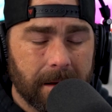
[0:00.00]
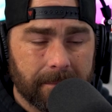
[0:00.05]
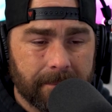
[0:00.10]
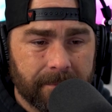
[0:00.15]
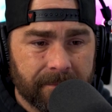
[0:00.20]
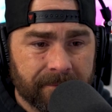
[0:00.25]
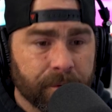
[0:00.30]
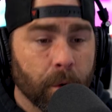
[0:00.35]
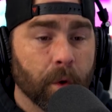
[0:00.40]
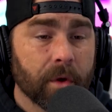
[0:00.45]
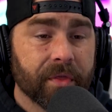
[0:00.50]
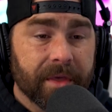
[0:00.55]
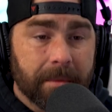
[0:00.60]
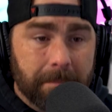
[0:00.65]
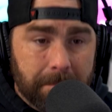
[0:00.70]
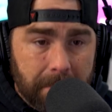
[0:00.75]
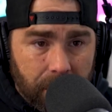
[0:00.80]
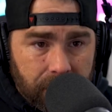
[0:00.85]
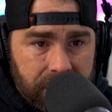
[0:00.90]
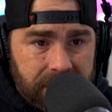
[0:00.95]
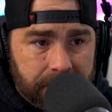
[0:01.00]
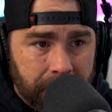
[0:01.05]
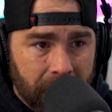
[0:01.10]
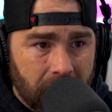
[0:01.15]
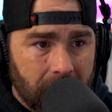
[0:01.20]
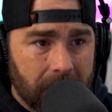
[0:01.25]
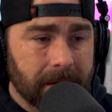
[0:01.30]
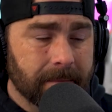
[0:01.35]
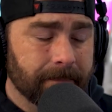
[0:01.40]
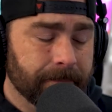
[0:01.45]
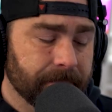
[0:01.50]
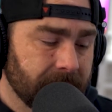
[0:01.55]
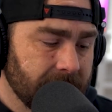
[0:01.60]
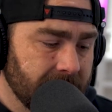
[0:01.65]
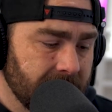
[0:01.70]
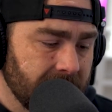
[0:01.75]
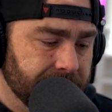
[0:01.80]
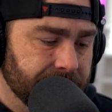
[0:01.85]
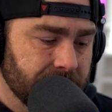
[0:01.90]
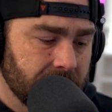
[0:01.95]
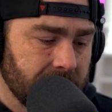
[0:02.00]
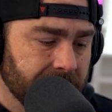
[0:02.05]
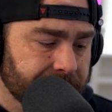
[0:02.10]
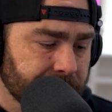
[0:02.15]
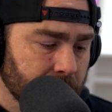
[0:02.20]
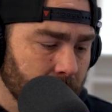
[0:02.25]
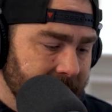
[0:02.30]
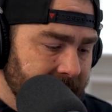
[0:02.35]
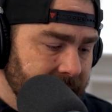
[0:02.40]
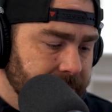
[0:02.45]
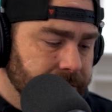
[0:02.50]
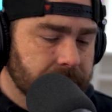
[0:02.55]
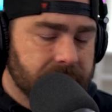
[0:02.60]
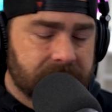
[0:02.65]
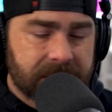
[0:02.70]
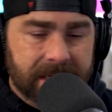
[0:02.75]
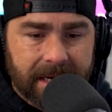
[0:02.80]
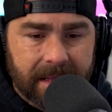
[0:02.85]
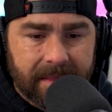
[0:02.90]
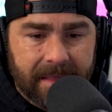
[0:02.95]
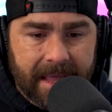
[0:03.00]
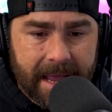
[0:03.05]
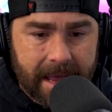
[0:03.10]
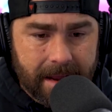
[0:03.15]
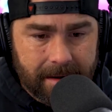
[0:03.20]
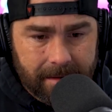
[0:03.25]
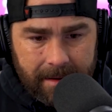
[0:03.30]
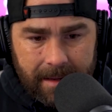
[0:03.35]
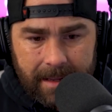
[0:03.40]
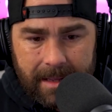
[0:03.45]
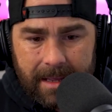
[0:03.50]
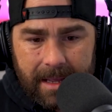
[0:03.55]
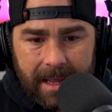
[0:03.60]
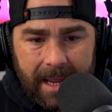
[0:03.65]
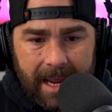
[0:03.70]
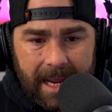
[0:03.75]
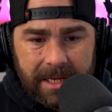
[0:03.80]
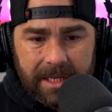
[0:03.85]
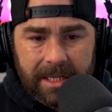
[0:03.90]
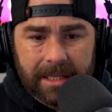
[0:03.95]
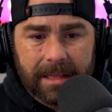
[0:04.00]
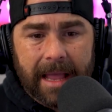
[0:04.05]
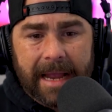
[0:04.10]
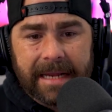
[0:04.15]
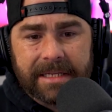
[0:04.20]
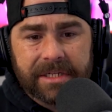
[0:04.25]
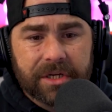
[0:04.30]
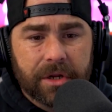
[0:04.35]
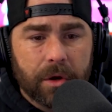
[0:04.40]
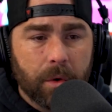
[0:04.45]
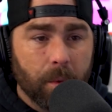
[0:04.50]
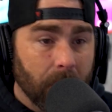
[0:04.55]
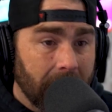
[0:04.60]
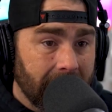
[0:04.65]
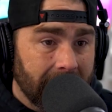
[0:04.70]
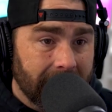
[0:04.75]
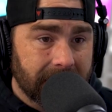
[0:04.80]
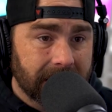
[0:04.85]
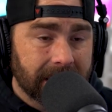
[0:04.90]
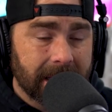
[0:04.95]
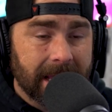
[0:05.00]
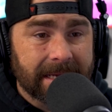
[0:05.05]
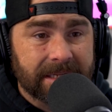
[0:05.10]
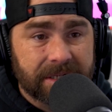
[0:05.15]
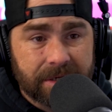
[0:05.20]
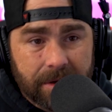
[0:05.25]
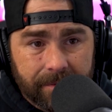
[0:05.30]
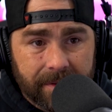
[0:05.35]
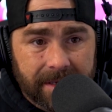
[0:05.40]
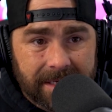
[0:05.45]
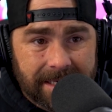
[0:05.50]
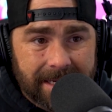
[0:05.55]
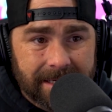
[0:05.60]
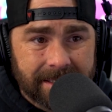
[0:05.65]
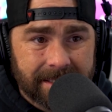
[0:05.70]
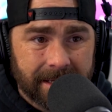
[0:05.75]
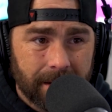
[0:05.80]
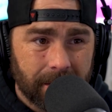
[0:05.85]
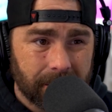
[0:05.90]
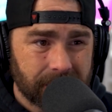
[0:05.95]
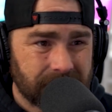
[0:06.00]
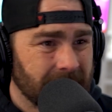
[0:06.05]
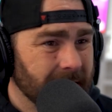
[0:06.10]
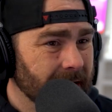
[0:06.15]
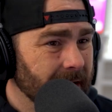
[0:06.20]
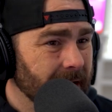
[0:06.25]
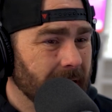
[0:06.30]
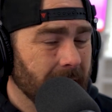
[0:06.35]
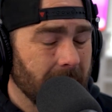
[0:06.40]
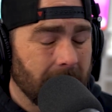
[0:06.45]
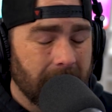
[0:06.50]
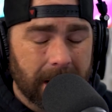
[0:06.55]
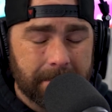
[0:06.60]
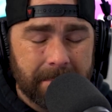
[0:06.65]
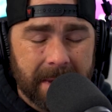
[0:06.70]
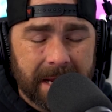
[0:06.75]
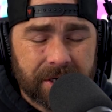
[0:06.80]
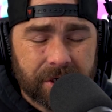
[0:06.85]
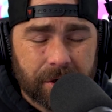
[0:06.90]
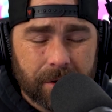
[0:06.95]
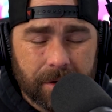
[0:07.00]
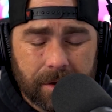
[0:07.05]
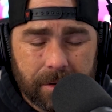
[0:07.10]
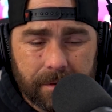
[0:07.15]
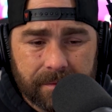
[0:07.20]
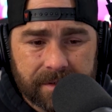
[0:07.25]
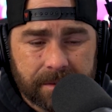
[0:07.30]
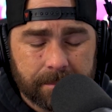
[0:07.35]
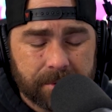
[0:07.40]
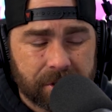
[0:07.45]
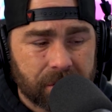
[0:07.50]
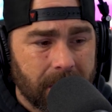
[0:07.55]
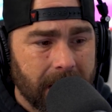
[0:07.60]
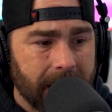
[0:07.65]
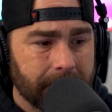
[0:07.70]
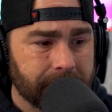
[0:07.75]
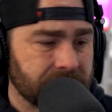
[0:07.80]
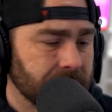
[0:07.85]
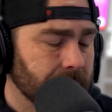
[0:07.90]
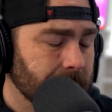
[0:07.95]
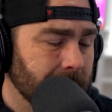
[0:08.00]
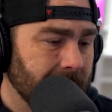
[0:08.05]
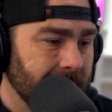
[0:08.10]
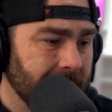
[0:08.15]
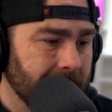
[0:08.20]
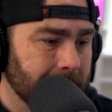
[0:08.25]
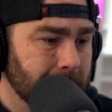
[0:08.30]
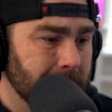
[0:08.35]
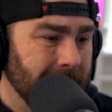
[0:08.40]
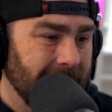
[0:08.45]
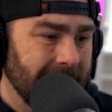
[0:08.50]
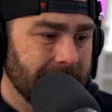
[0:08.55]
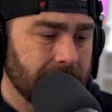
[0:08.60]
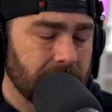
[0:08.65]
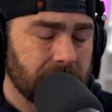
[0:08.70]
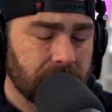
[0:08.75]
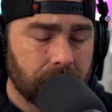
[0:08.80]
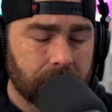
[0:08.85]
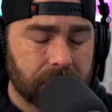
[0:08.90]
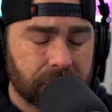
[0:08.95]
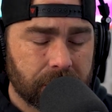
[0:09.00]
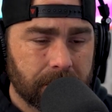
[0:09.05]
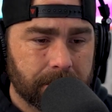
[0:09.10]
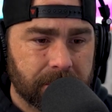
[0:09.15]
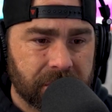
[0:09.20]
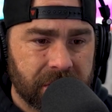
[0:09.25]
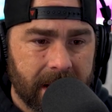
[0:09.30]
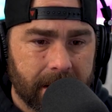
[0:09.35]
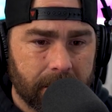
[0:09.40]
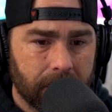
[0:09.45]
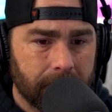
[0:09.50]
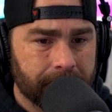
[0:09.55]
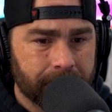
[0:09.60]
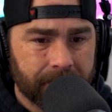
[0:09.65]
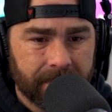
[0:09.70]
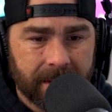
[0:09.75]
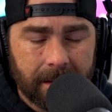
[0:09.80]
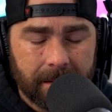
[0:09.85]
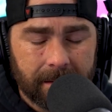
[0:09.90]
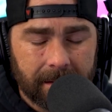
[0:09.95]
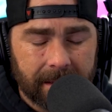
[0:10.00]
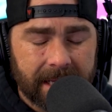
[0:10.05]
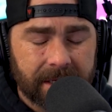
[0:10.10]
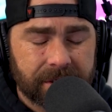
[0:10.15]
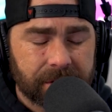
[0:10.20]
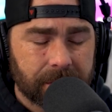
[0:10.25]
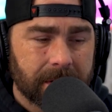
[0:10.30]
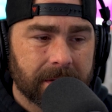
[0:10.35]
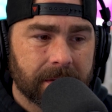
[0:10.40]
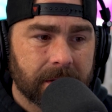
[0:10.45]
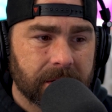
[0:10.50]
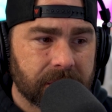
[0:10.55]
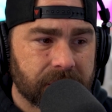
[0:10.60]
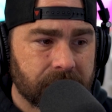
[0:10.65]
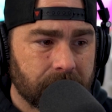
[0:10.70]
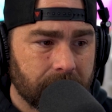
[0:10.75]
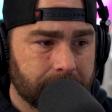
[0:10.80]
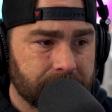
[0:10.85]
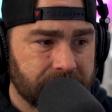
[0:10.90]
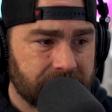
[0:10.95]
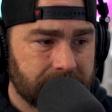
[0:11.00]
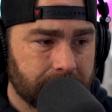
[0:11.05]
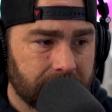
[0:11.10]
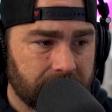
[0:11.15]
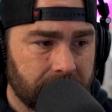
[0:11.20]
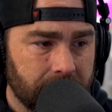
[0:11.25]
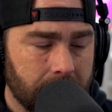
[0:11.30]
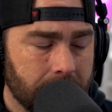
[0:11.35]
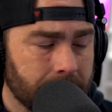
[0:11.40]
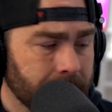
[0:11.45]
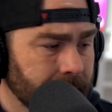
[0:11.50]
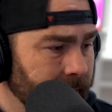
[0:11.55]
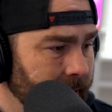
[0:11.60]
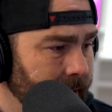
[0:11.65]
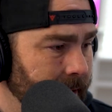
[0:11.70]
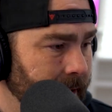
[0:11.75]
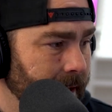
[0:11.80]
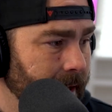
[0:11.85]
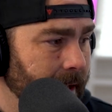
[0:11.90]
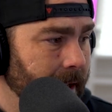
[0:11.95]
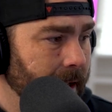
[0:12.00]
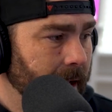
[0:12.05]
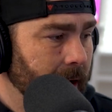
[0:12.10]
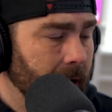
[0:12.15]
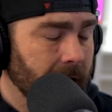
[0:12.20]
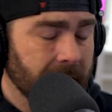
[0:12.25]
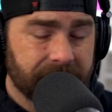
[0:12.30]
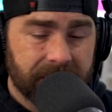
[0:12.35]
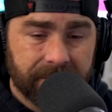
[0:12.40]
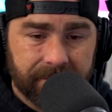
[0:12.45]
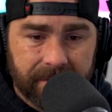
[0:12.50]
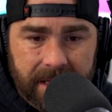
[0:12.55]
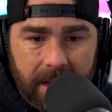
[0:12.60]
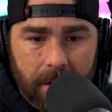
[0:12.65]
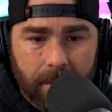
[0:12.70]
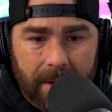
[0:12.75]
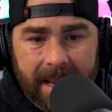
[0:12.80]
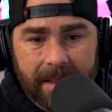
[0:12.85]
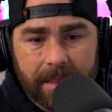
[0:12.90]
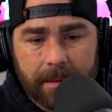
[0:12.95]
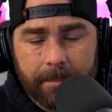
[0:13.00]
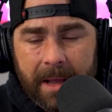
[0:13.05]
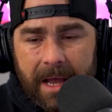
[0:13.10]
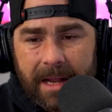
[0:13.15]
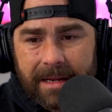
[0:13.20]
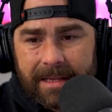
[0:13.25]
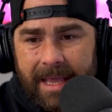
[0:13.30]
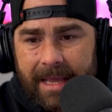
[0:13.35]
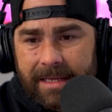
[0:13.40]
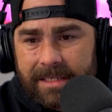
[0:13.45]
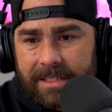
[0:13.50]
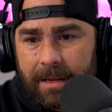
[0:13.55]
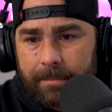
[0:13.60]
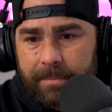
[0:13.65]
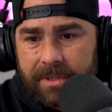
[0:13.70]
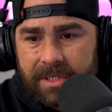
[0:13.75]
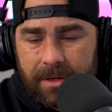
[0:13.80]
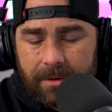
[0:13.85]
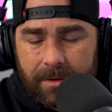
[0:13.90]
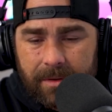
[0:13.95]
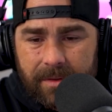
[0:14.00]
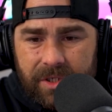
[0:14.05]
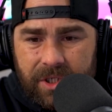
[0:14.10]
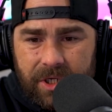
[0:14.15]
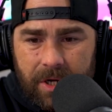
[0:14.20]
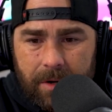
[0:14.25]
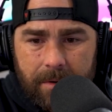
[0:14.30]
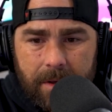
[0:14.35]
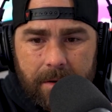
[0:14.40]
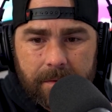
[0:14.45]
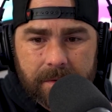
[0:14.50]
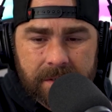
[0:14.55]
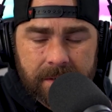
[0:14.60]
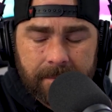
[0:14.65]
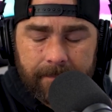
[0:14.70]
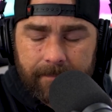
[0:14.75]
for the most part. If you're interested in that and you'd like to know why, you'd like to know the details, make sure you subscribe to my main YouTube channel. Links are in the description below of the video and the podcast episode in the show notes.